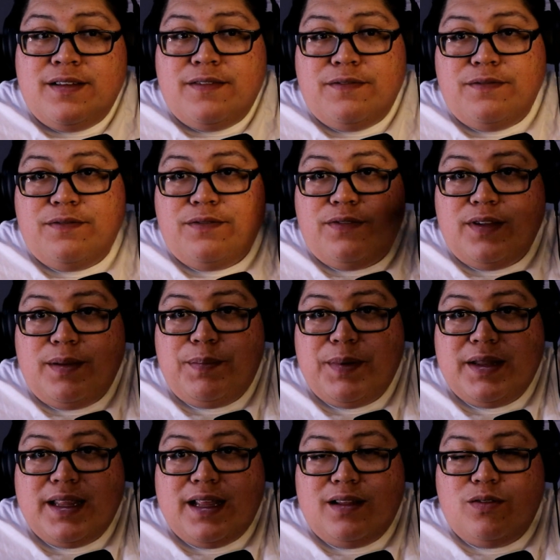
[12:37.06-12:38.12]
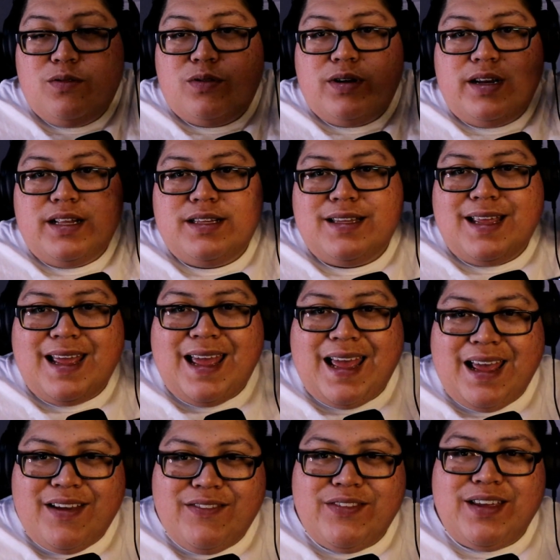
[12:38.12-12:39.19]
flipping that lure into
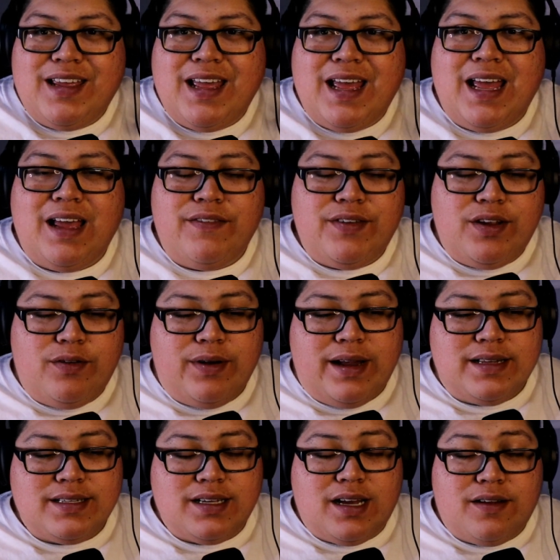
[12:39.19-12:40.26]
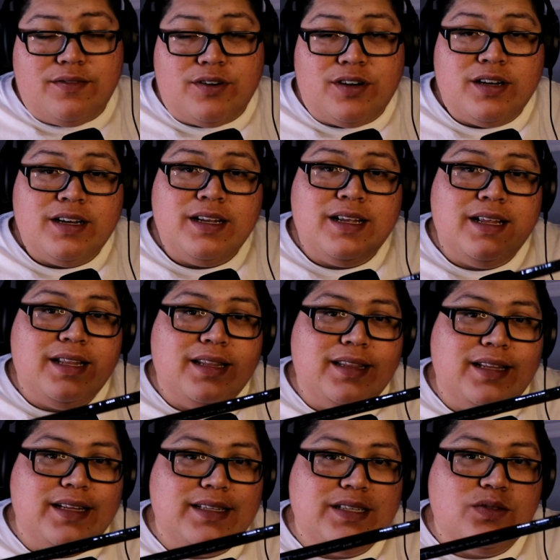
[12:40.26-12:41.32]
heavy, heavy grass cover.
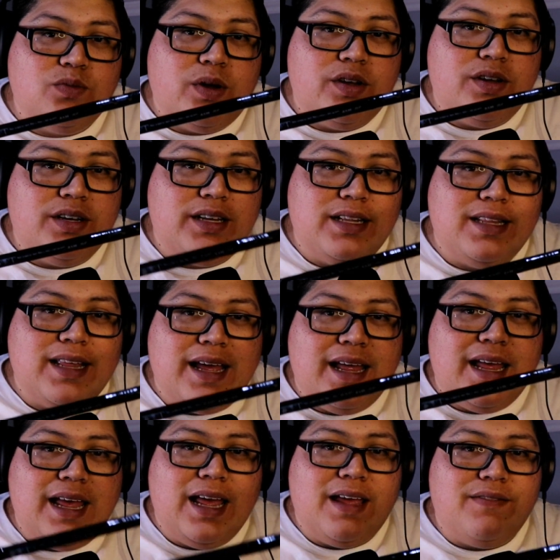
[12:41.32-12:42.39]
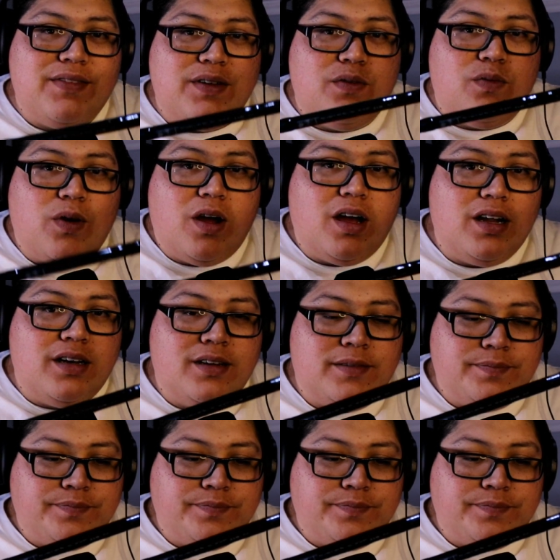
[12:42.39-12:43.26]
This is why you need that heavy rod.